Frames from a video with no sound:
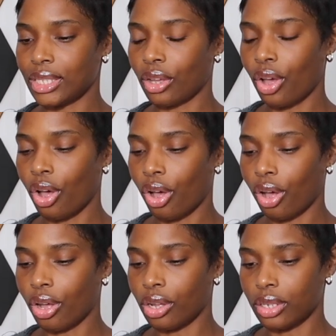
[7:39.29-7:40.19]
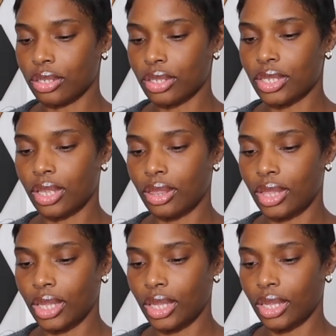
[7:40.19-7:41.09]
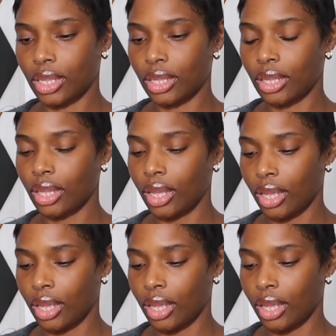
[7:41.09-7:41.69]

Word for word: called the,